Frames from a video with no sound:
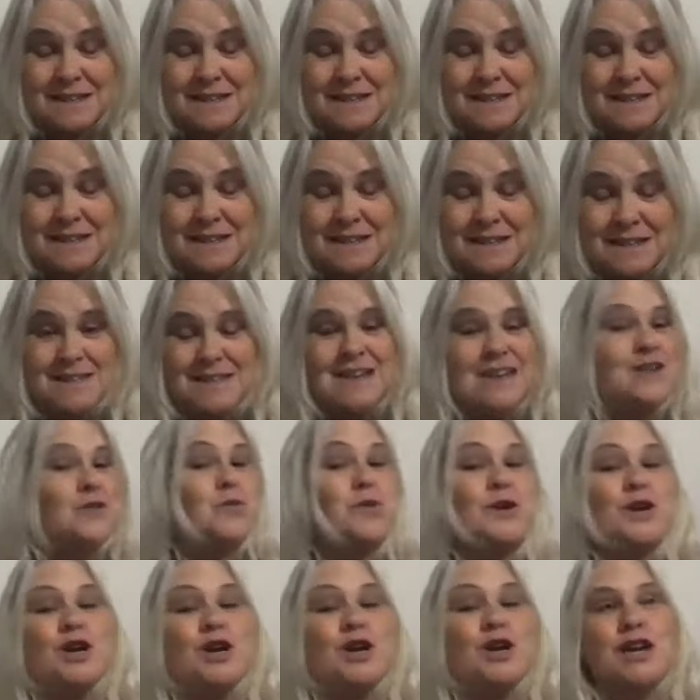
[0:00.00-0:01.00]
Today
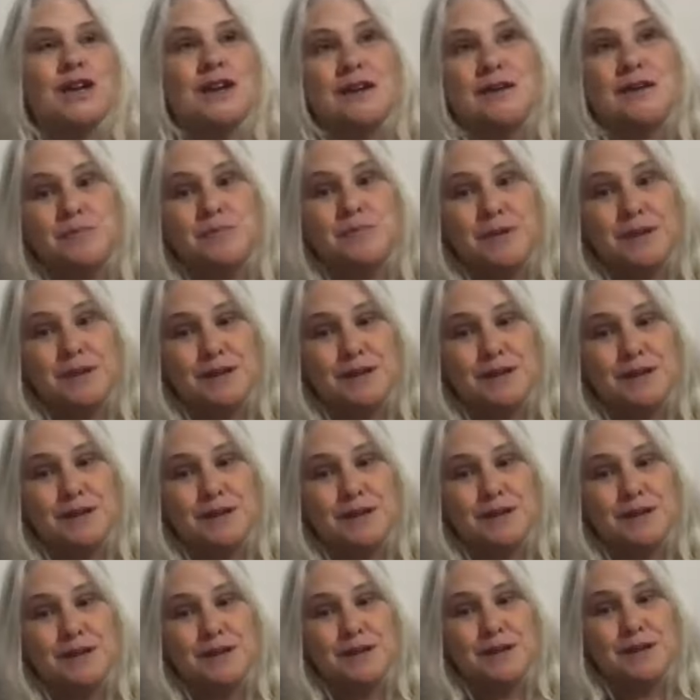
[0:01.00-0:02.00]
we're going to be
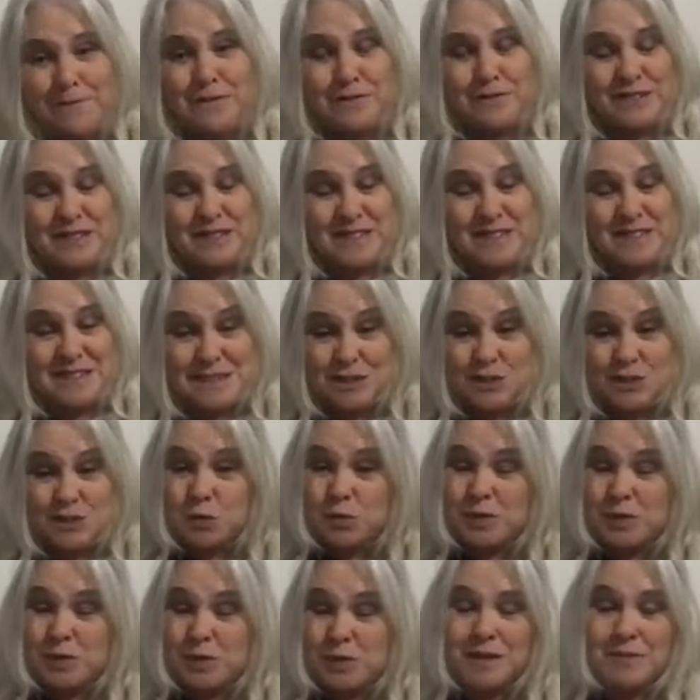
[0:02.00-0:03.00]
doing about
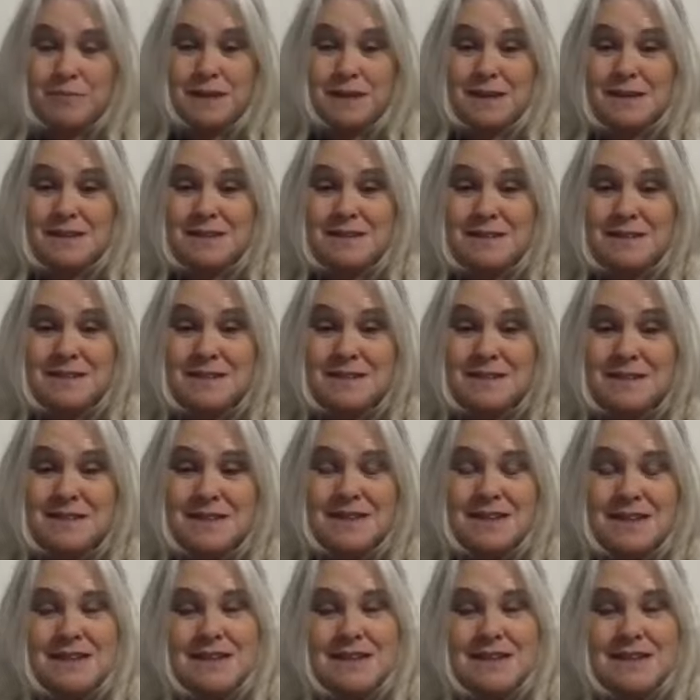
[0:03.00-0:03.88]
15-20 minutes.